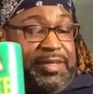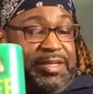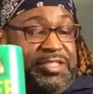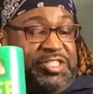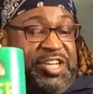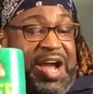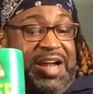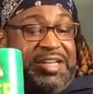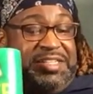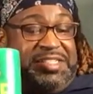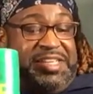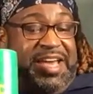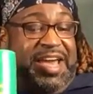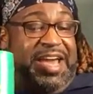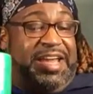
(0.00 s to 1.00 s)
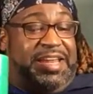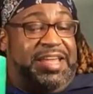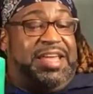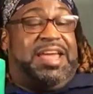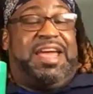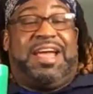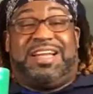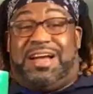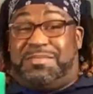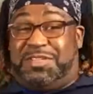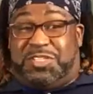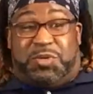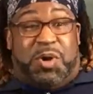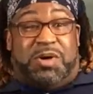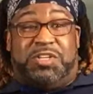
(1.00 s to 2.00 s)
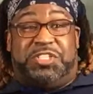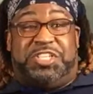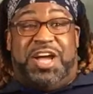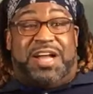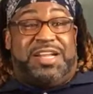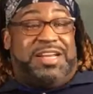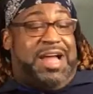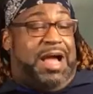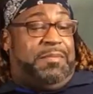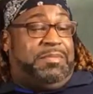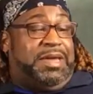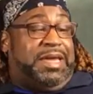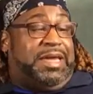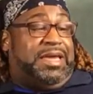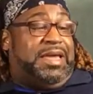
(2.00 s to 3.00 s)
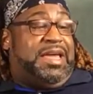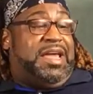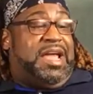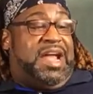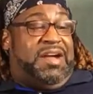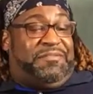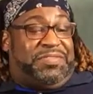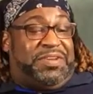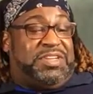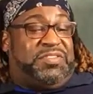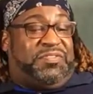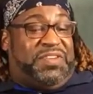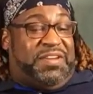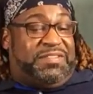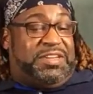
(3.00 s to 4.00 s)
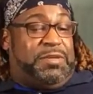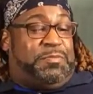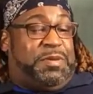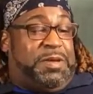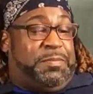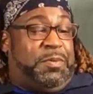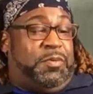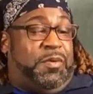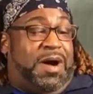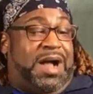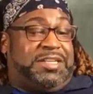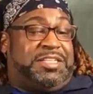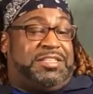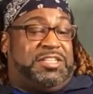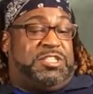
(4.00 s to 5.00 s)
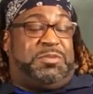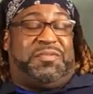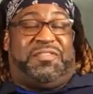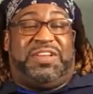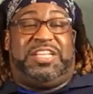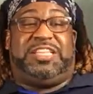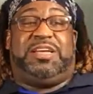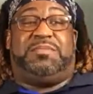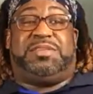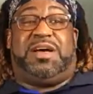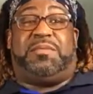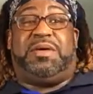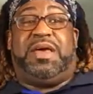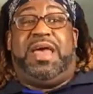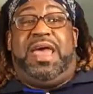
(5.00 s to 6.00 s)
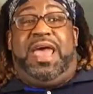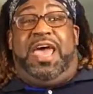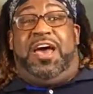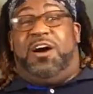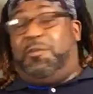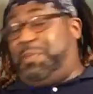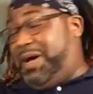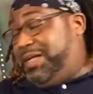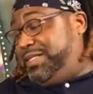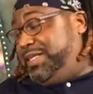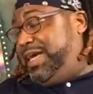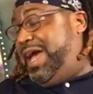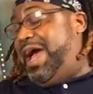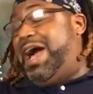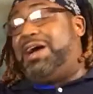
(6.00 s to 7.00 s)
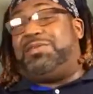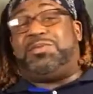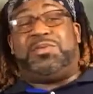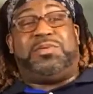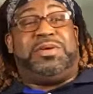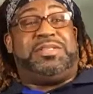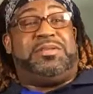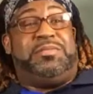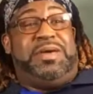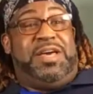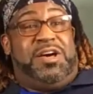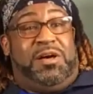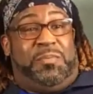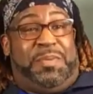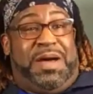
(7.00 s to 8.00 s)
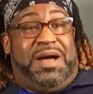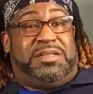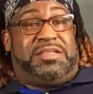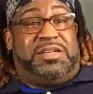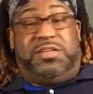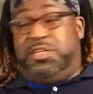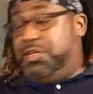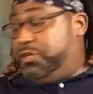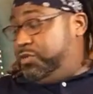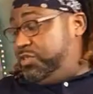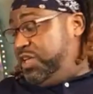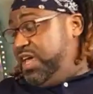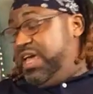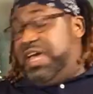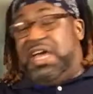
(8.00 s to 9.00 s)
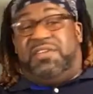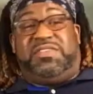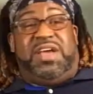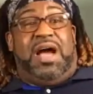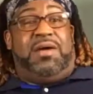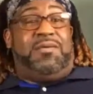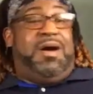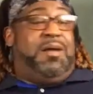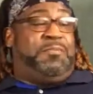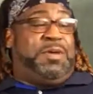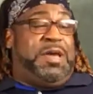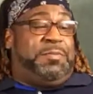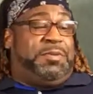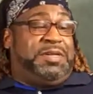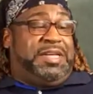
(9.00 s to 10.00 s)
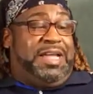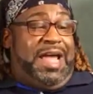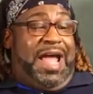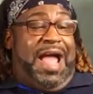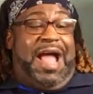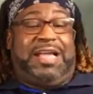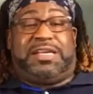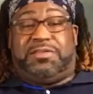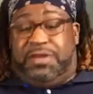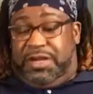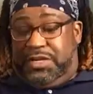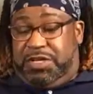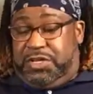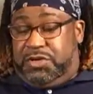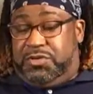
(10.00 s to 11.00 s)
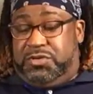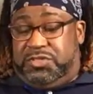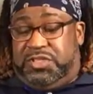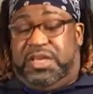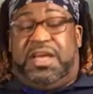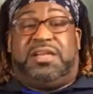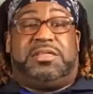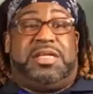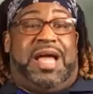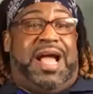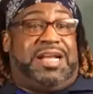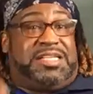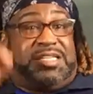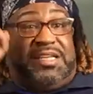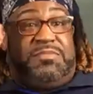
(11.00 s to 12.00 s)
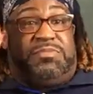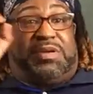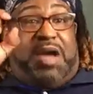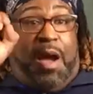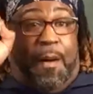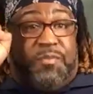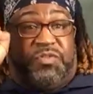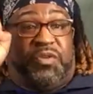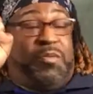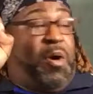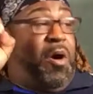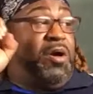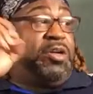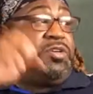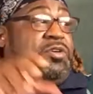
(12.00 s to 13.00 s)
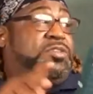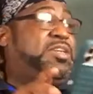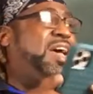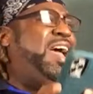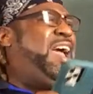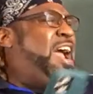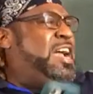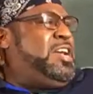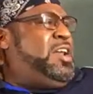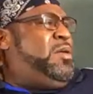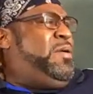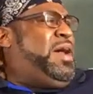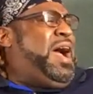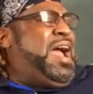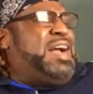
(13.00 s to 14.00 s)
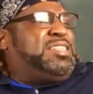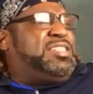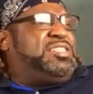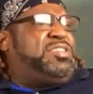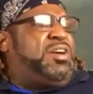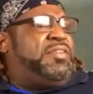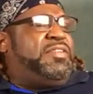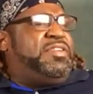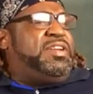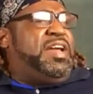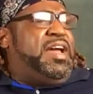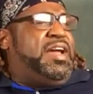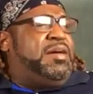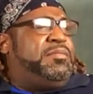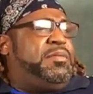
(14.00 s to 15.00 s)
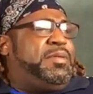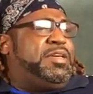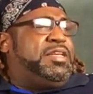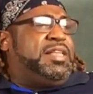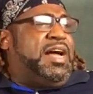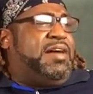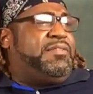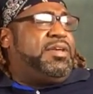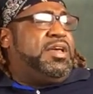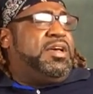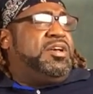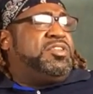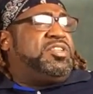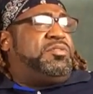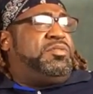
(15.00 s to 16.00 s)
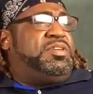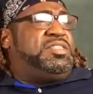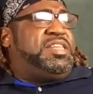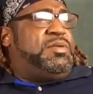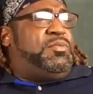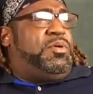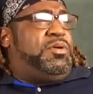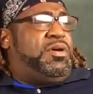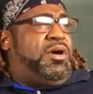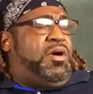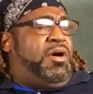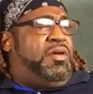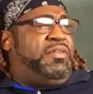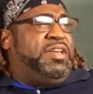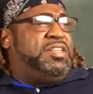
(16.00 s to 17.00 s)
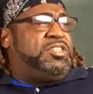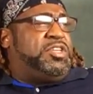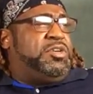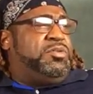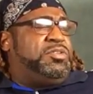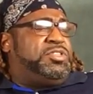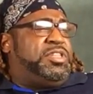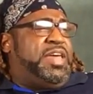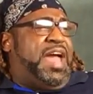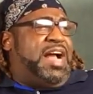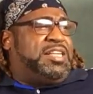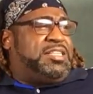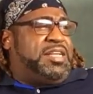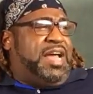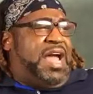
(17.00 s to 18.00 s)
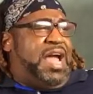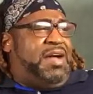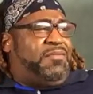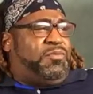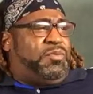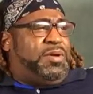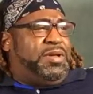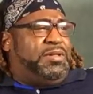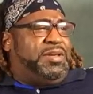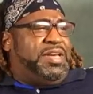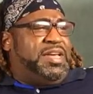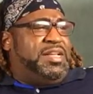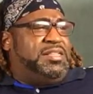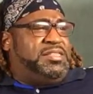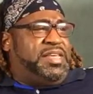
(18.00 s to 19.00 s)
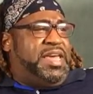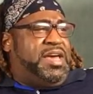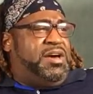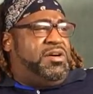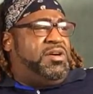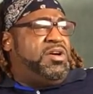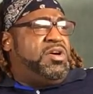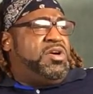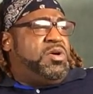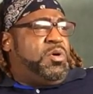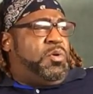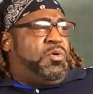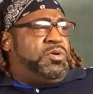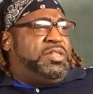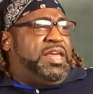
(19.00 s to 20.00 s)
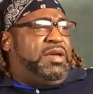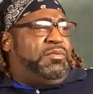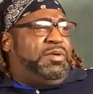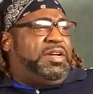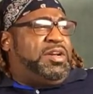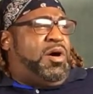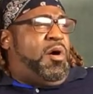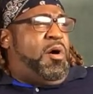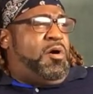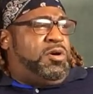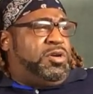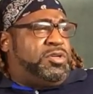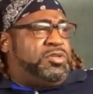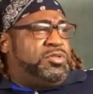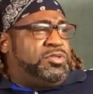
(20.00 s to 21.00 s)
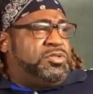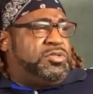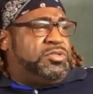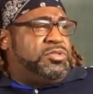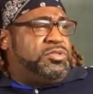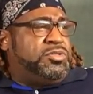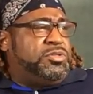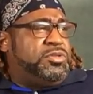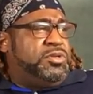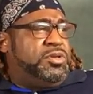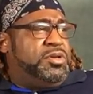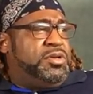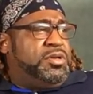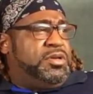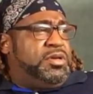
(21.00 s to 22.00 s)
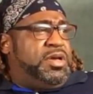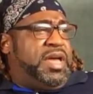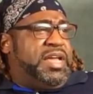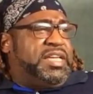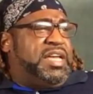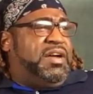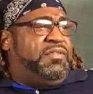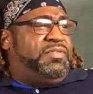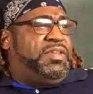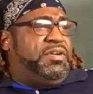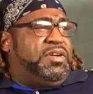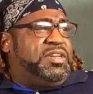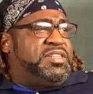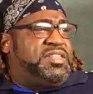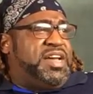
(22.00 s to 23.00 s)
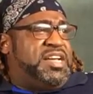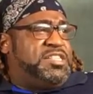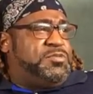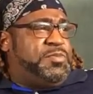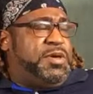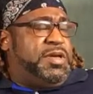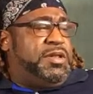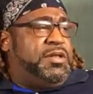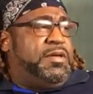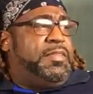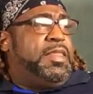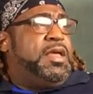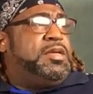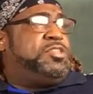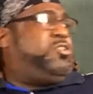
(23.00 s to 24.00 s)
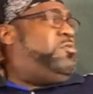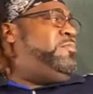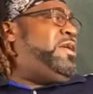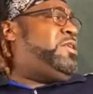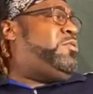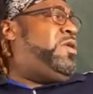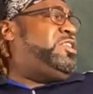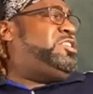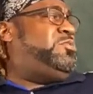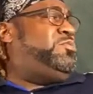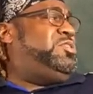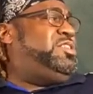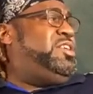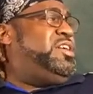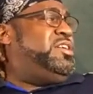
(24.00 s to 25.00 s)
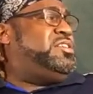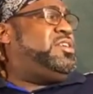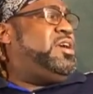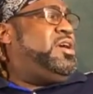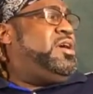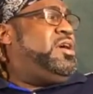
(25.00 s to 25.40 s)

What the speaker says: Shauna said, and I'm just quoting Shauna, not me. If there's 50 people watching, there should be 50 thumbs up. Help out the algorithm. Help out the news. If y'all want people to get accurate news that actually comes from articles, and you know what I actually saw the other day? I'm going to make you laugh. Someone said, well, all these gurus, they actually have real intel, or do they read articles and give their assessment? So my question was this.